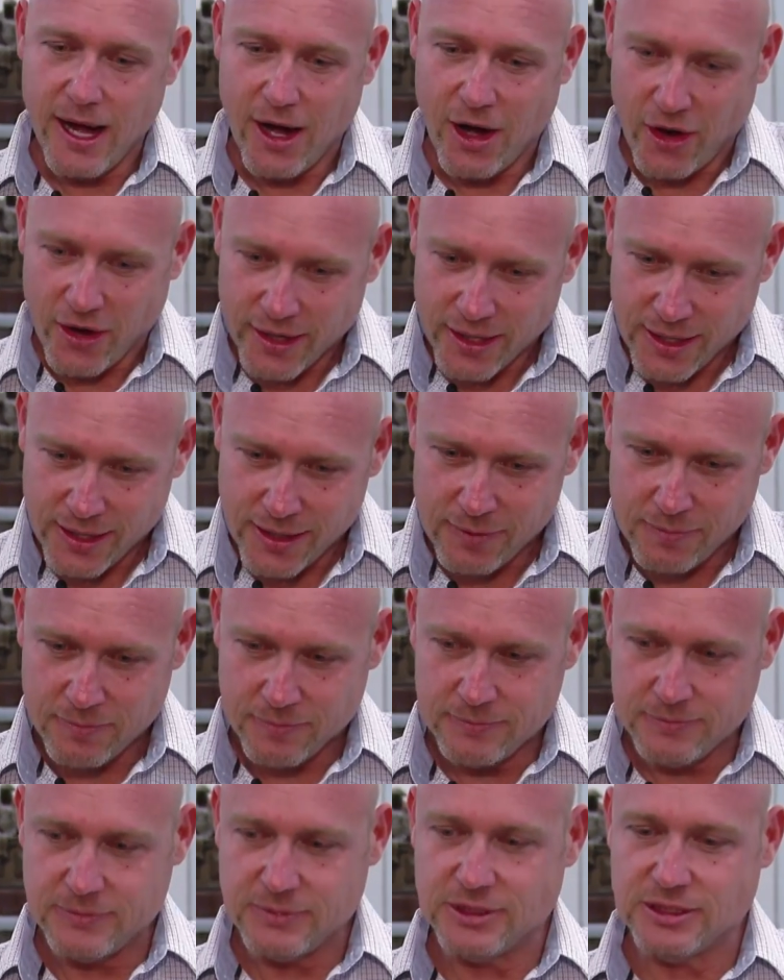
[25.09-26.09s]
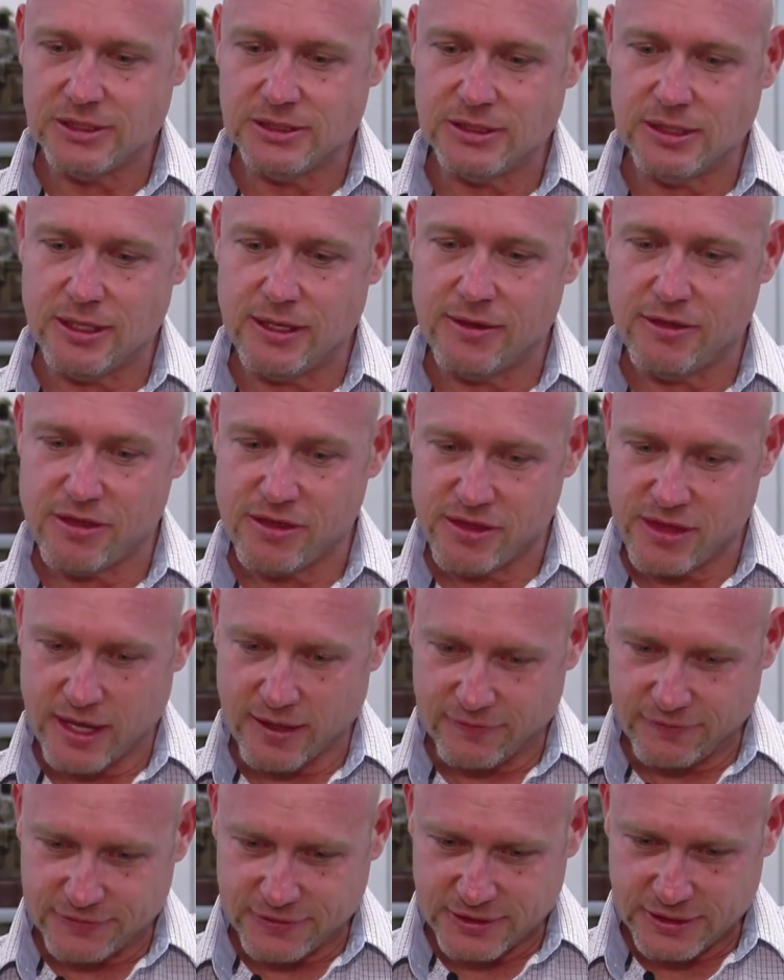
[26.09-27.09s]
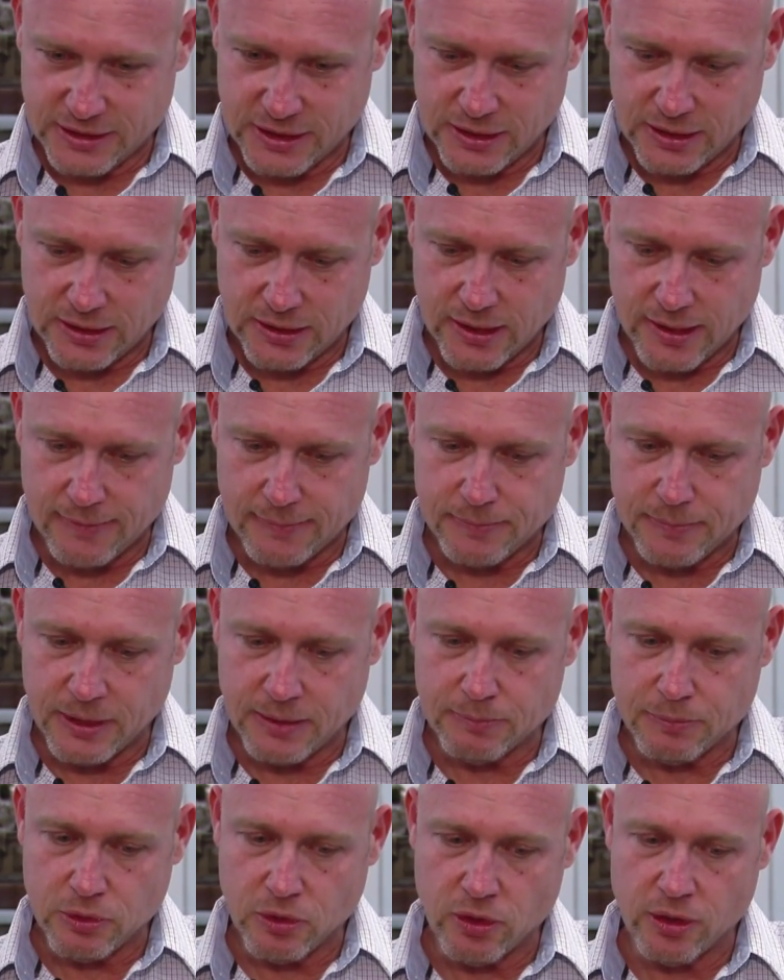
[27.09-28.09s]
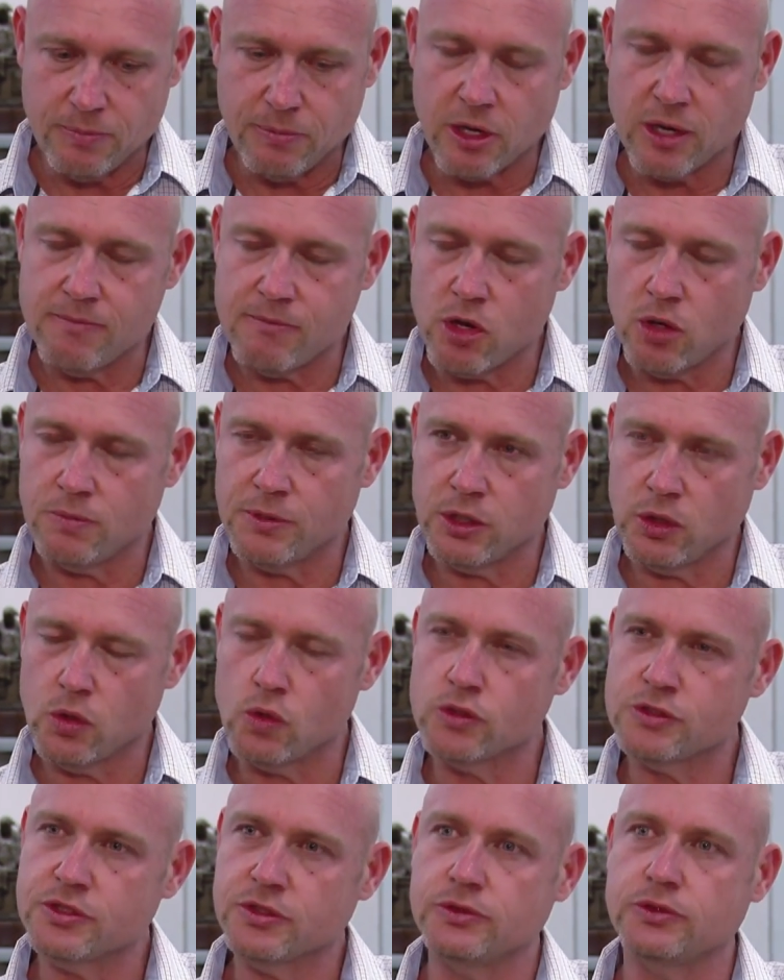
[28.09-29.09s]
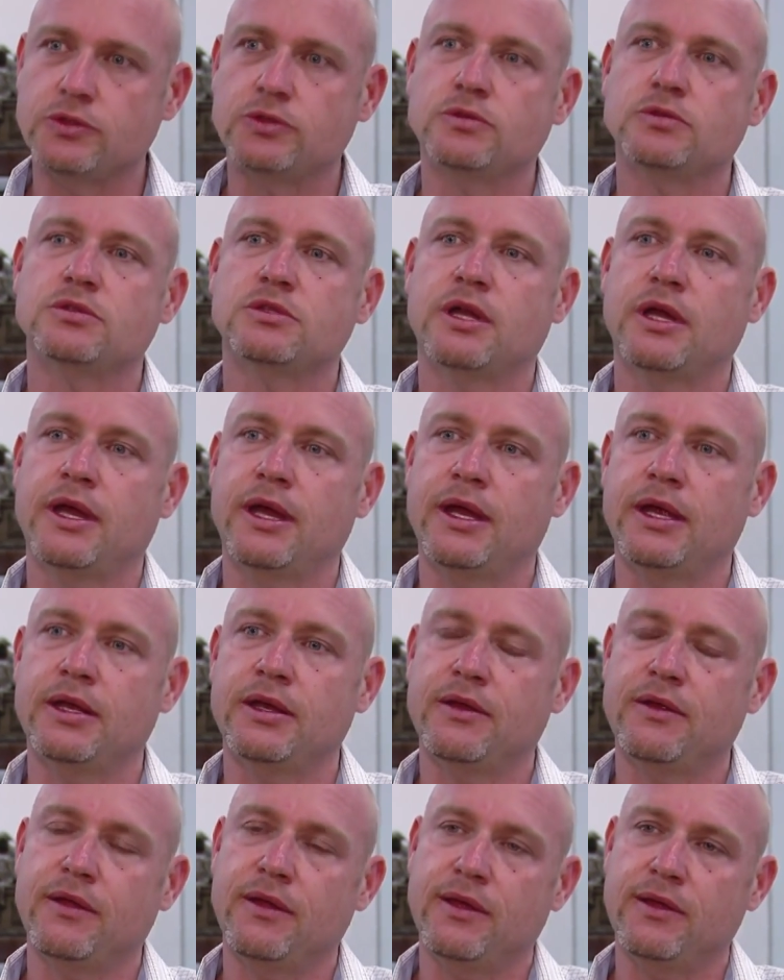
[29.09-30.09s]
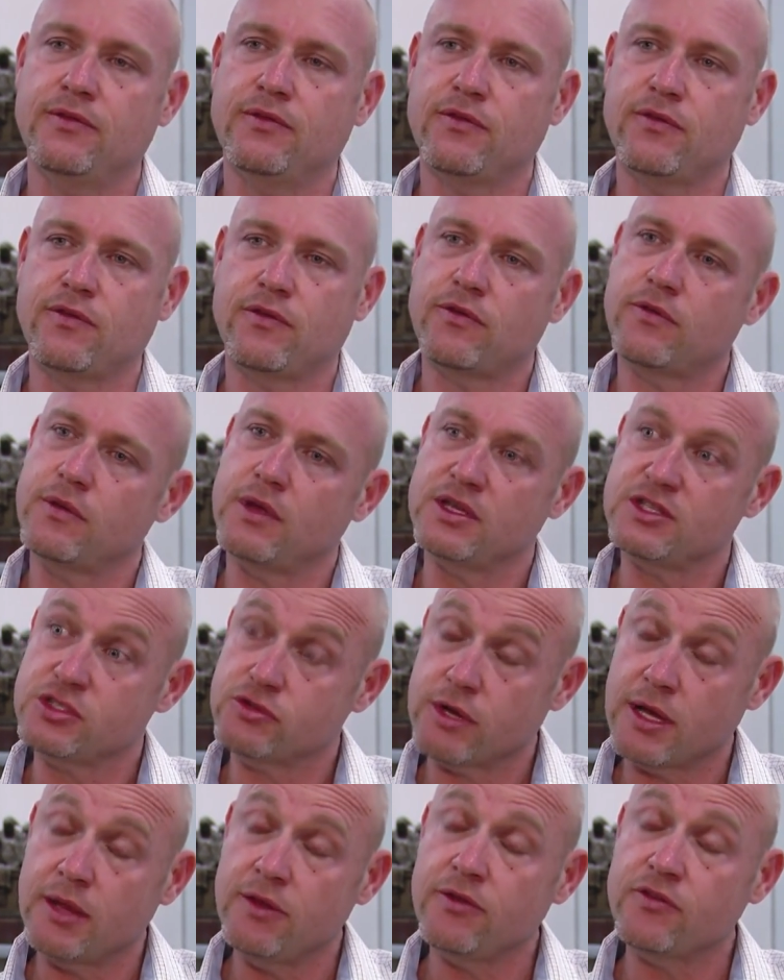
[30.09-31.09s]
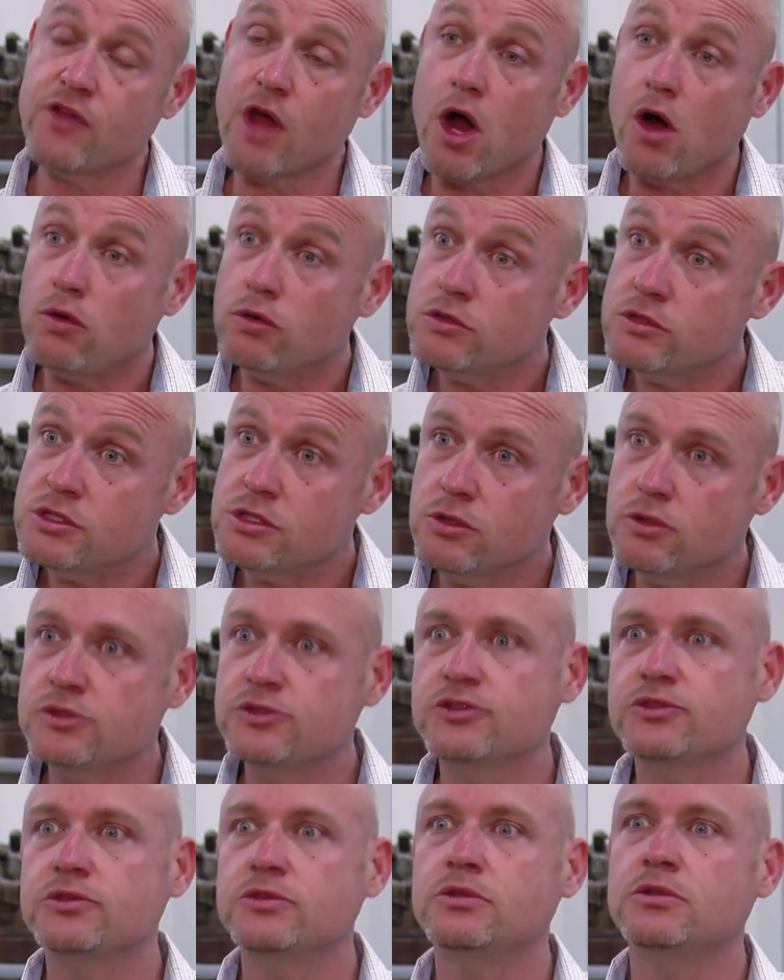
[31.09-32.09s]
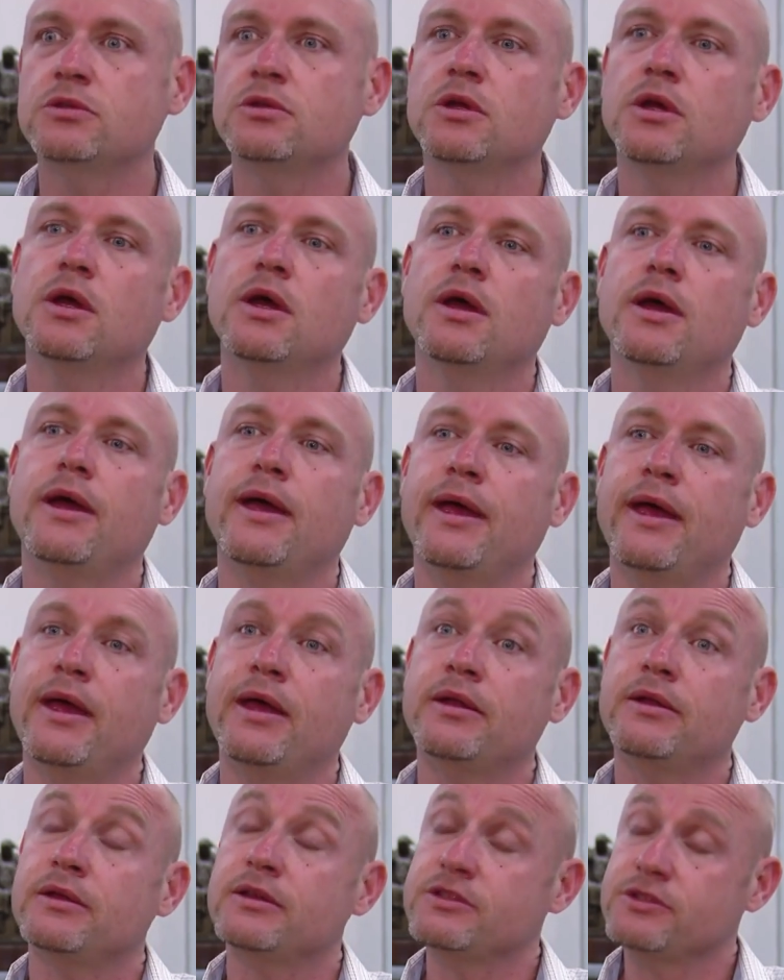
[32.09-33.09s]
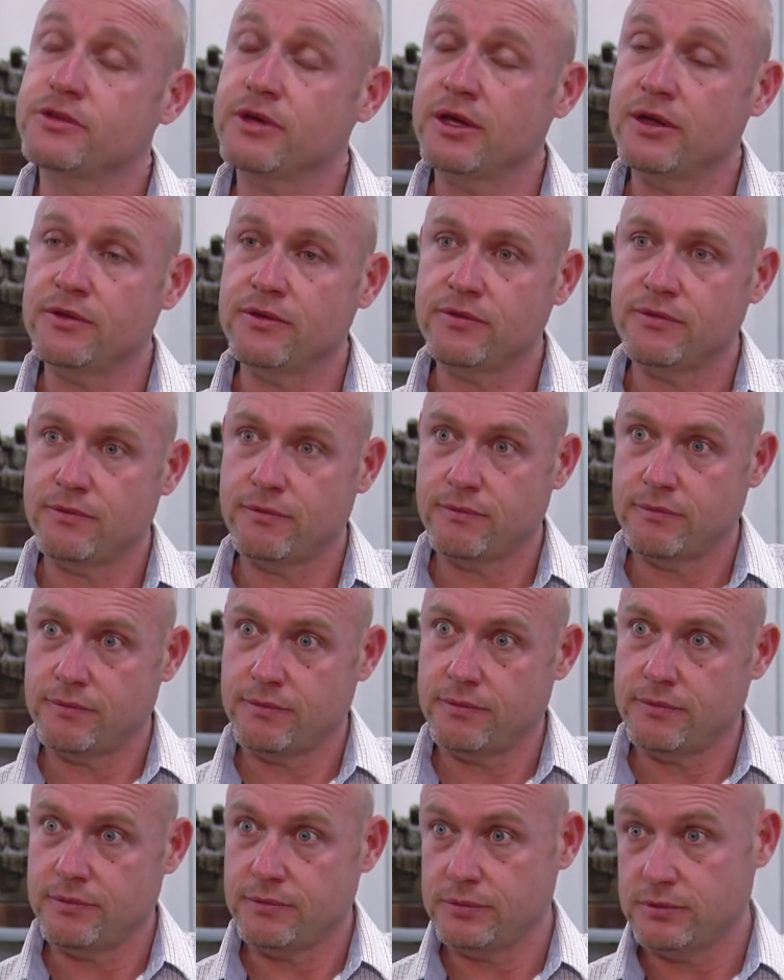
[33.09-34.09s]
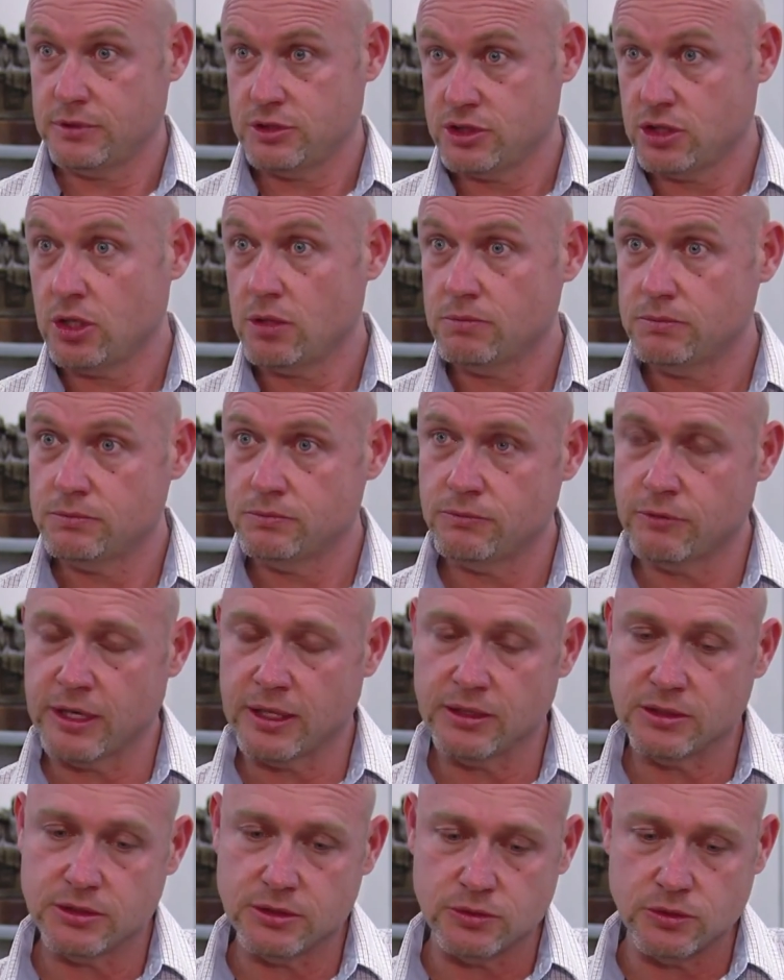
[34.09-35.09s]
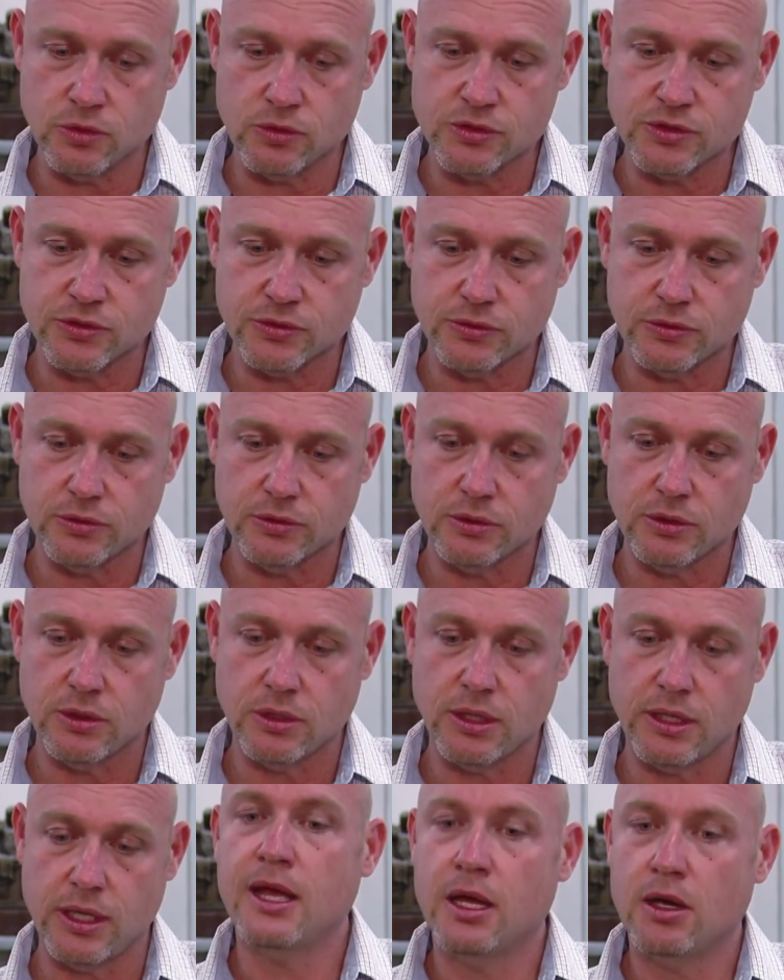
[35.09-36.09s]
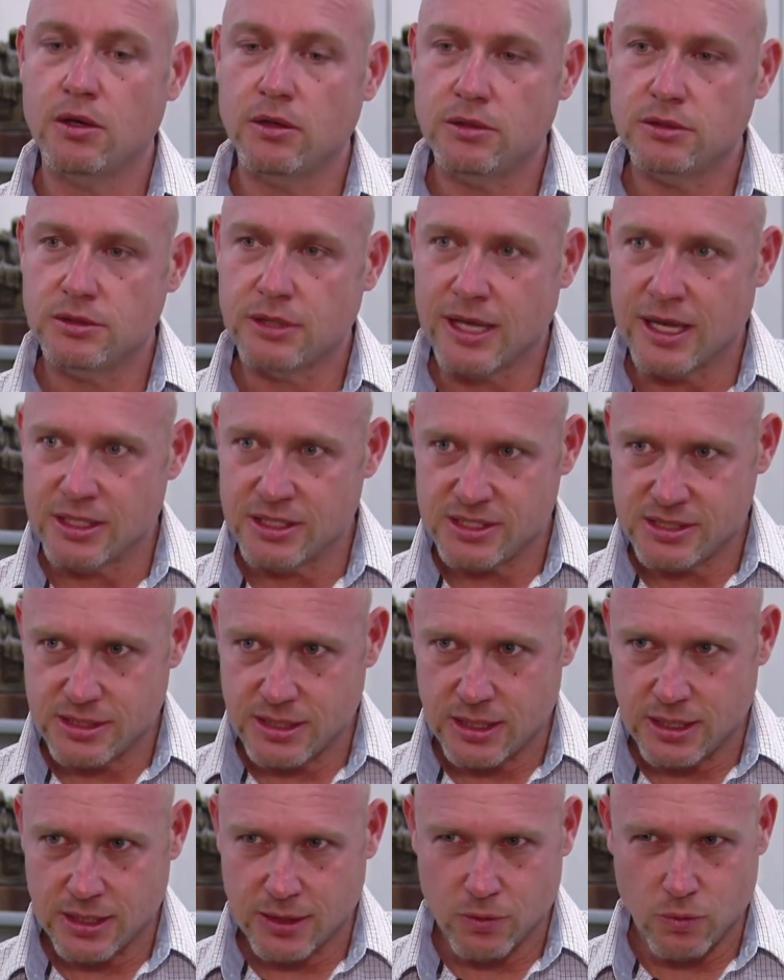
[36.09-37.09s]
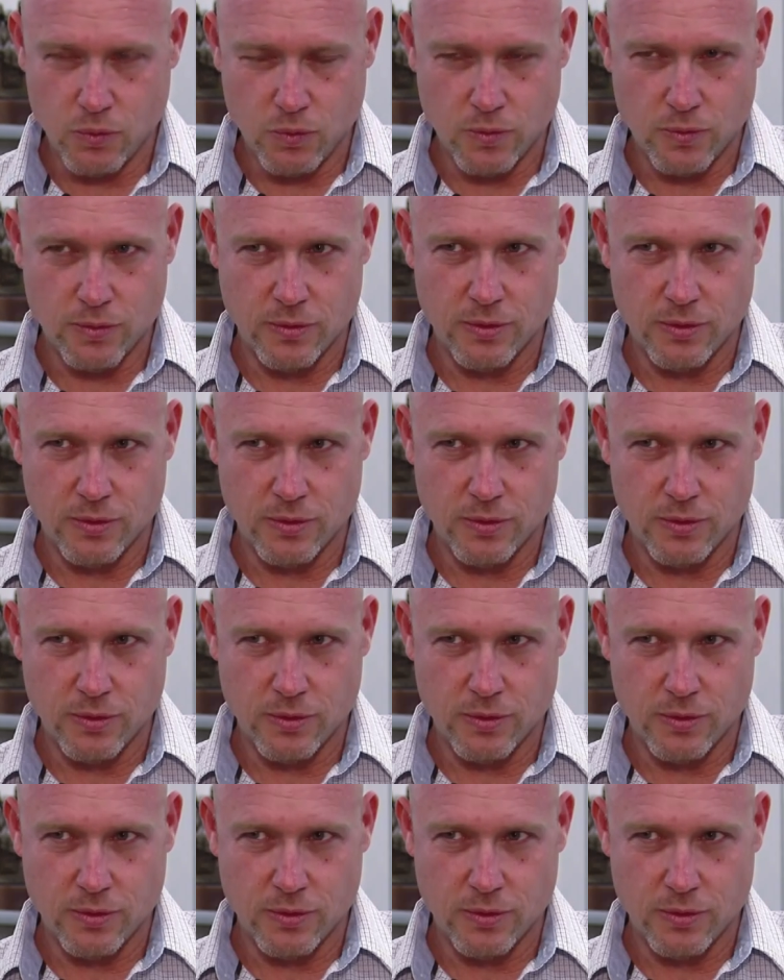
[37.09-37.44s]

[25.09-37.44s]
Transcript: I am thankfully employed by Melbourne Law School, and it's Australia's oldest law school and Australia's top ranked law school. Now, understanding